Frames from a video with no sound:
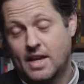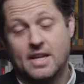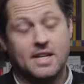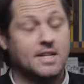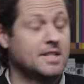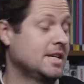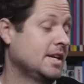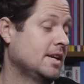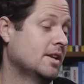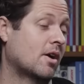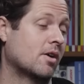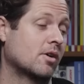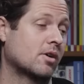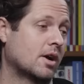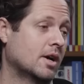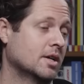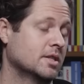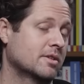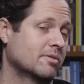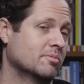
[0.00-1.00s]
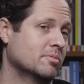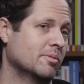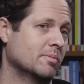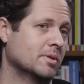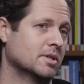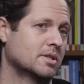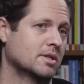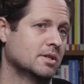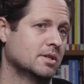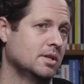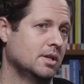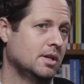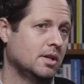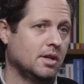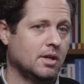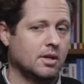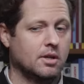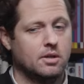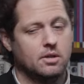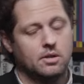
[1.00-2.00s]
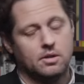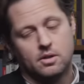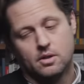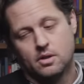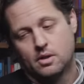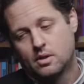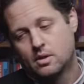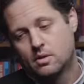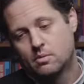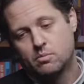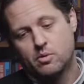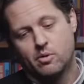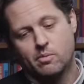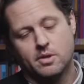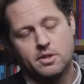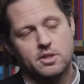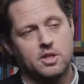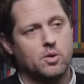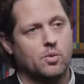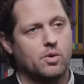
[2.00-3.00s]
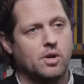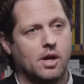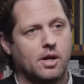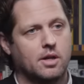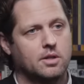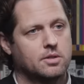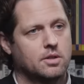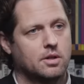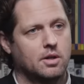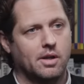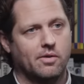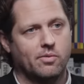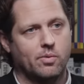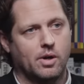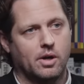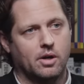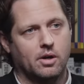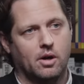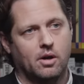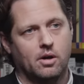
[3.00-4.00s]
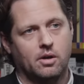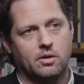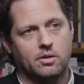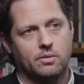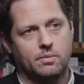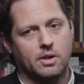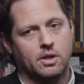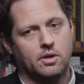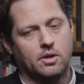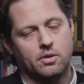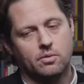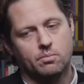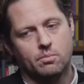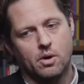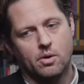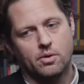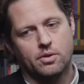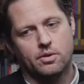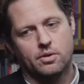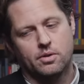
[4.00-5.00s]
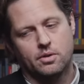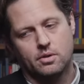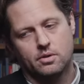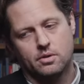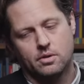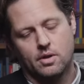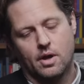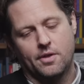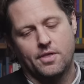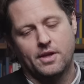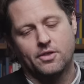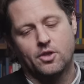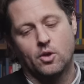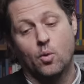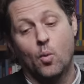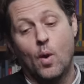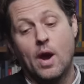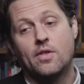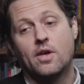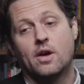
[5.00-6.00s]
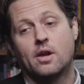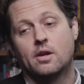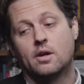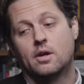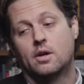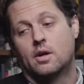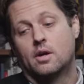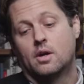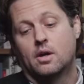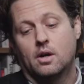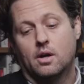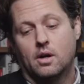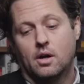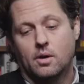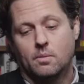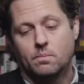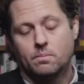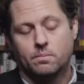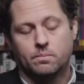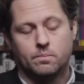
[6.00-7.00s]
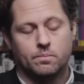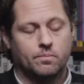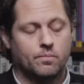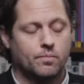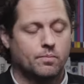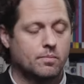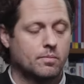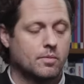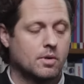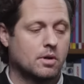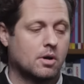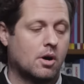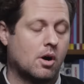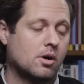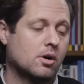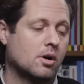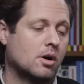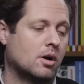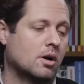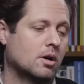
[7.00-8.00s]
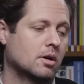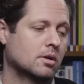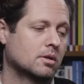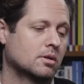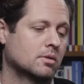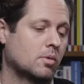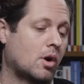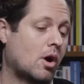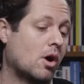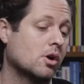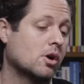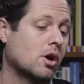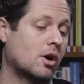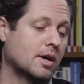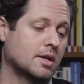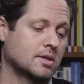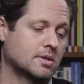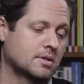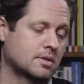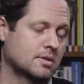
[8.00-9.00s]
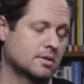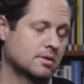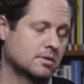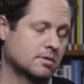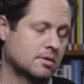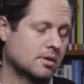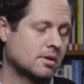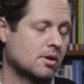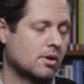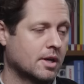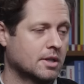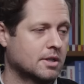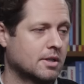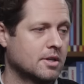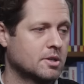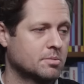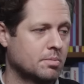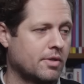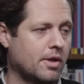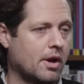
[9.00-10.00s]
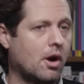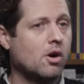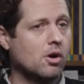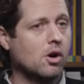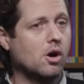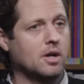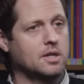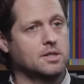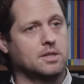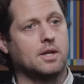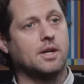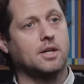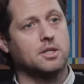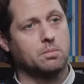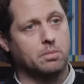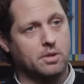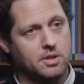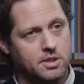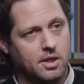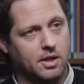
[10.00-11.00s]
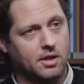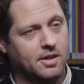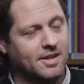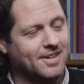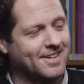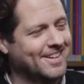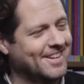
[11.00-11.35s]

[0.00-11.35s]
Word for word: And indeed, all kinds of movements, indeed. movements that you would not consider left-wing at all. I mean, both, I think that the way that um, Hong Kong, well, Hong Kong is, I'll, I'll get to this, but the Hong Kong is an explicit